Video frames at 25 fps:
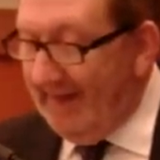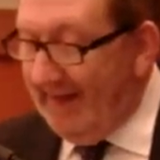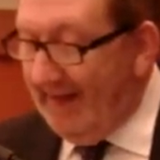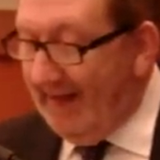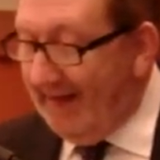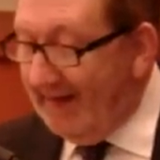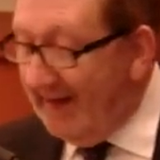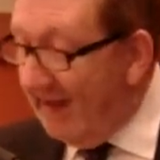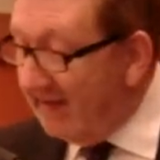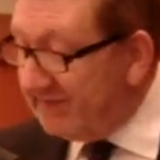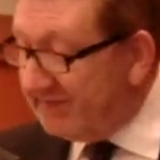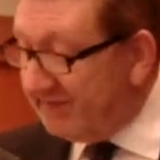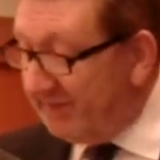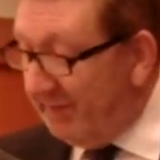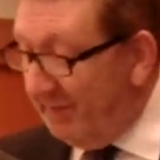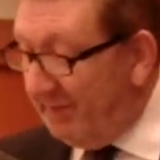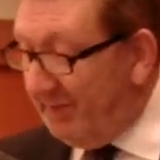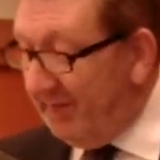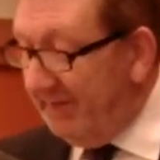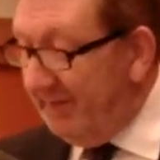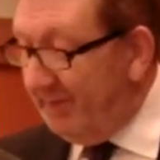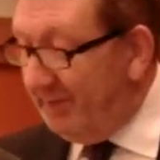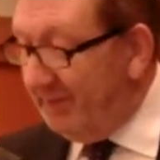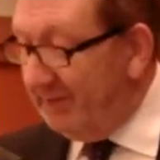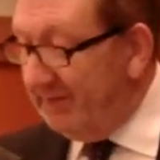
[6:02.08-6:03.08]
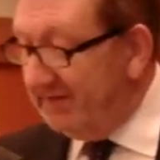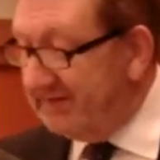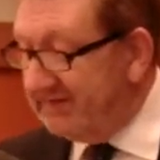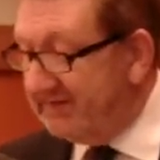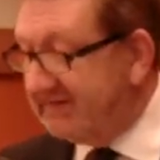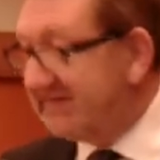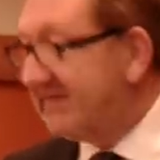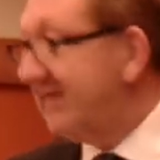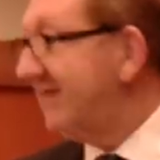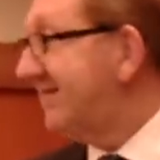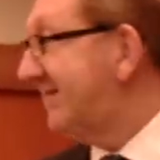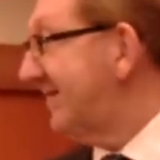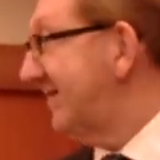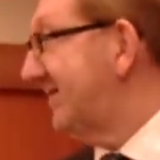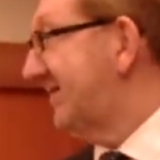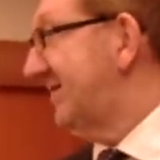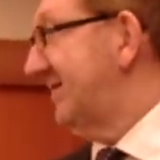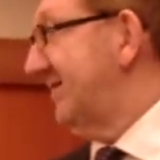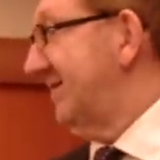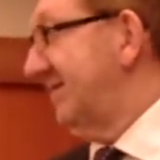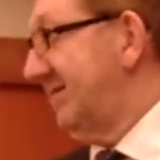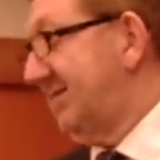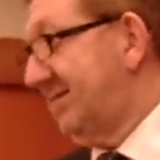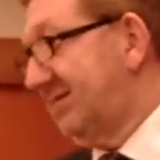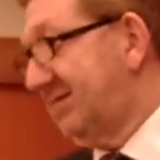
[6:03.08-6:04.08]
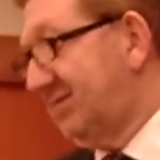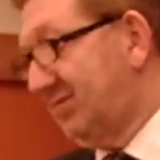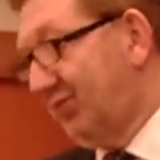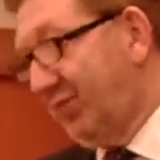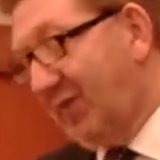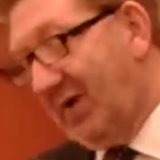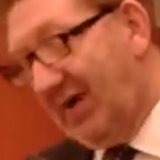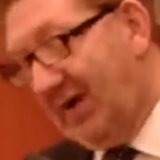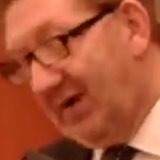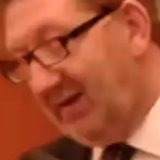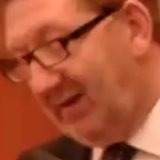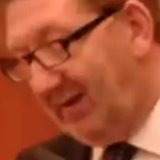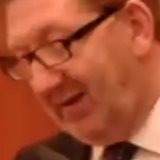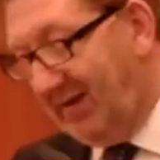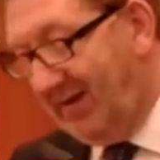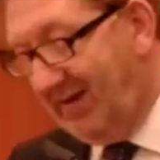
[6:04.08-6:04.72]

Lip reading: And as for people as citizens, well,